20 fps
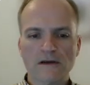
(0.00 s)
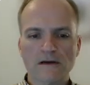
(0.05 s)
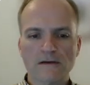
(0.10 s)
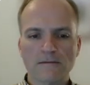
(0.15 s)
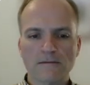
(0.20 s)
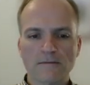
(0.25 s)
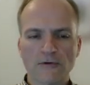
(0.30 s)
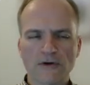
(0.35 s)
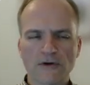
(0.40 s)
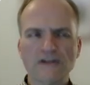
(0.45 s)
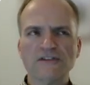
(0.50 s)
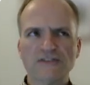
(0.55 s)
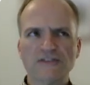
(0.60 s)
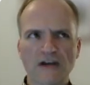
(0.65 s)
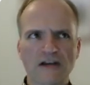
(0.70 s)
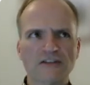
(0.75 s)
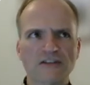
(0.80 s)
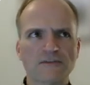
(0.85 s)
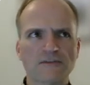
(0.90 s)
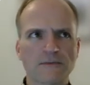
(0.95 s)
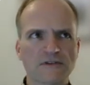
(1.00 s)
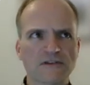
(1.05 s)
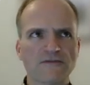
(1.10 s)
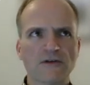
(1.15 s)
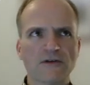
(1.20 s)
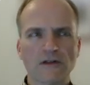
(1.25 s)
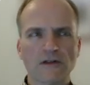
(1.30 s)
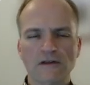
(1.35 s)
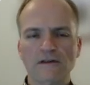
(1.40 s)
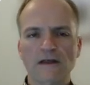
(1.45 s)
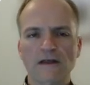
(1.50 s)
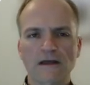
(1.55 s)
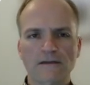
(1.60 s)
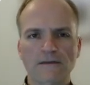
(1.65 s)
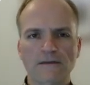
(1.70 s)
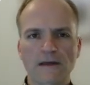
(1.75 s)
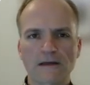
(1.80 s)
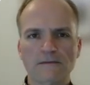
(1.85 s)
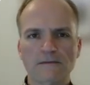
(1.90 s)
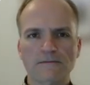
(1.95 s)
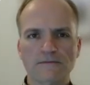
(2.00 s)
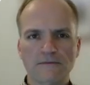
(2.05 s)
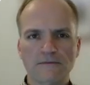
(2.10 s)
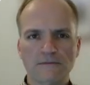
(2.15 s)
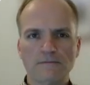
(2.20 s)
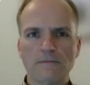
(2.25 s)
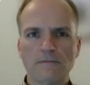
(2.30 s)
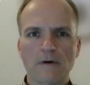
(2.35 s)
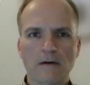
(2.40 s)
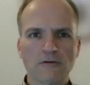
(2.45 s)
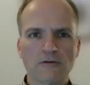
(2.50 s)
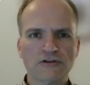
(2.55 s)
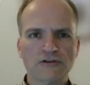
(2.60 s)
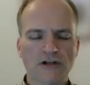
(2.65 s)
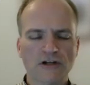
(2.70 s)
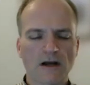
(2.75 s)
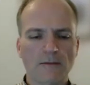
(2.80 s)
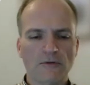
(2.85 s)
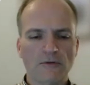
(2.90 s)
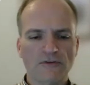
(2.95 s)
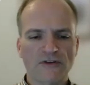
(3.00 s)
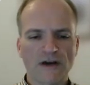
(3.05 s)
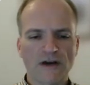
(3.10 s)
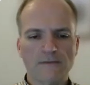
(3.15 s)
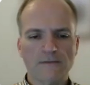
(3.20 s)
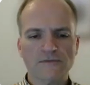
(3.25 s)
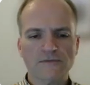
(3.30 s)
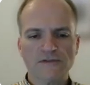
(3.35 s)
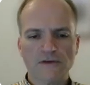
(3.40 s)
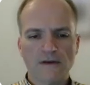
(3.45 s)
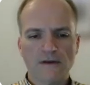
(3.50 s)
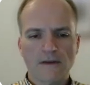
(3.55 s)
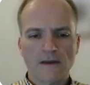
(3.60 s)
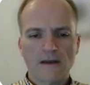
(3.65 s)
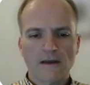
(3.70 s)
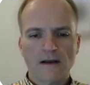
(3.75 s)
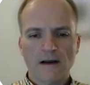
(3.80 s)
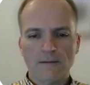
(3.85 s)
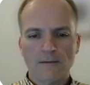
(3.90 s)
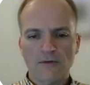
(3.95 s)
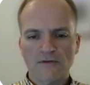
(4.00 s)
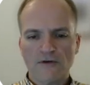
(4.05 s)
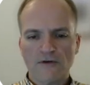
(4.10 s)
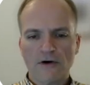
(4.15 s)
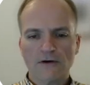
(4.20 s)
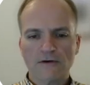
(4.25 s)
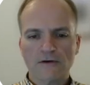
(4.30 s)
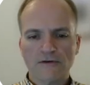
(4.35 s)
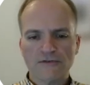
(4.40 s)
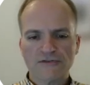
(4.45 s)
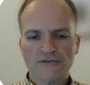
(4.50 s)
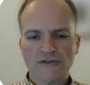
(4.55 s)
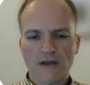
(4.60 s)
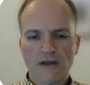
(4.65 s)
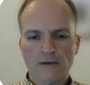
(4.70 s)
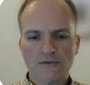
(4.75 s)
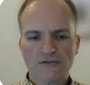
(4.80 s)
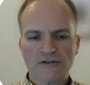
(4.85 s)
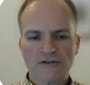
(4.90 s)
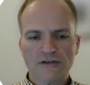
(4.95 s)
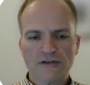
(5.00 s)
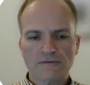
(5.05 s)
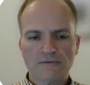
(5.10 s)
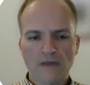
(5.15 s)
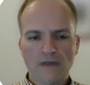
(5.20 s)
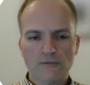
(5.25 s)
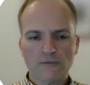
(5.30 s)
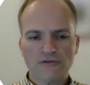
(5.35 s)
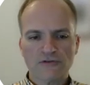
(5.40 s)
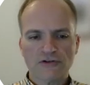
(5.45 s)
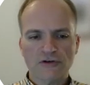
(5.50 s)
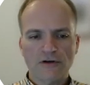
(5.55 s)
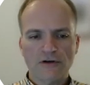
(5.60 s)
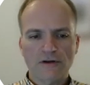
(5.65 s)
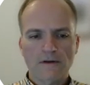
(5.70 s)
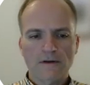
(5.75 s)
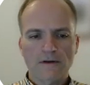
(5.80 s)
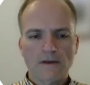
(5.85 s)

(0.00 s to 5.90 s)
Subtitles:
marine science specifically, that published a couple of articles. So that was good.